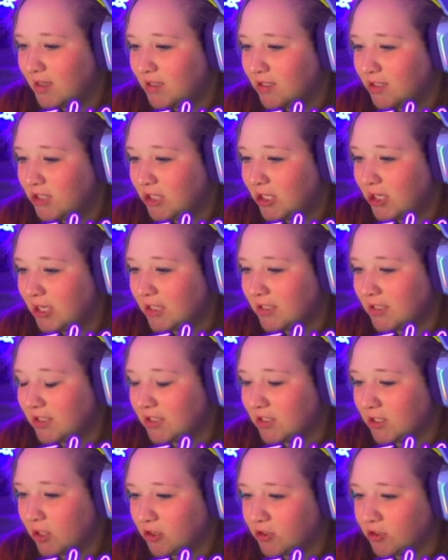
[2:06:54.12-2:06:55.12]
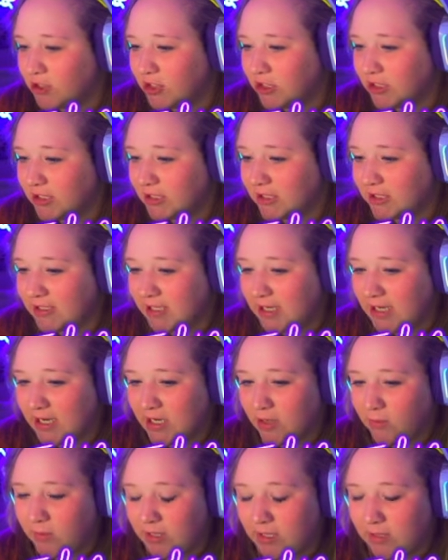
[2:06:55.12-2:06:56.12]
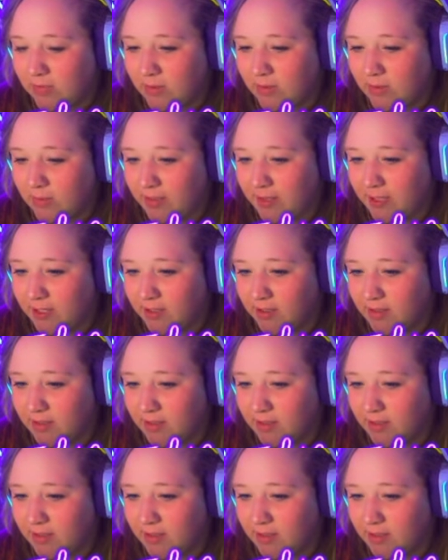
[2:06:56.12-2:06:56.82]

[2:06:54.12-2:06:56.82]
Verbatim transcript: Just a skosh. Just a tiny wee bit.